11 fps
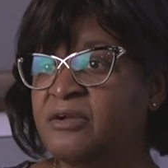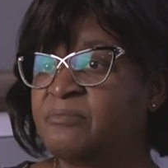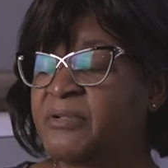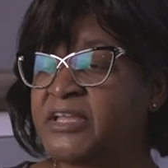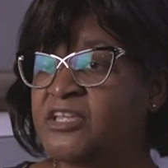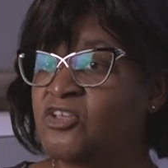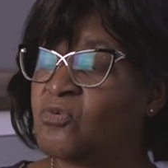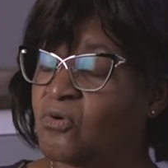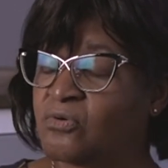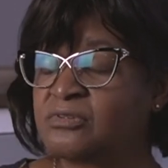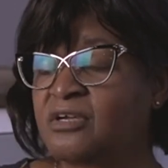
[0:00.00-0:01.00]
But you
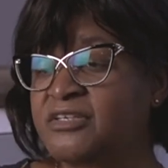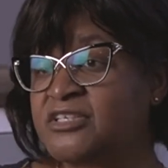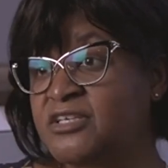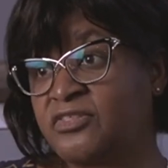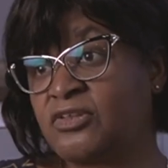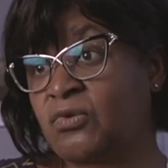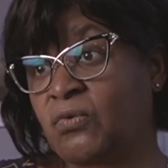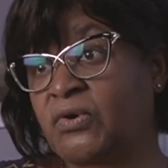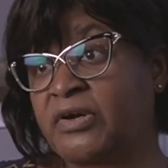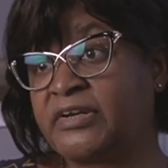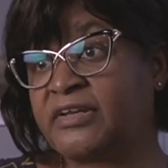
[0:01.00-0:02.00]
hold on to the
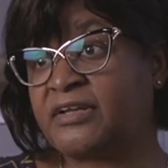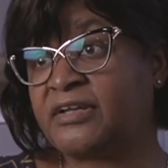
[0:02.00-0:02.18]
Lord,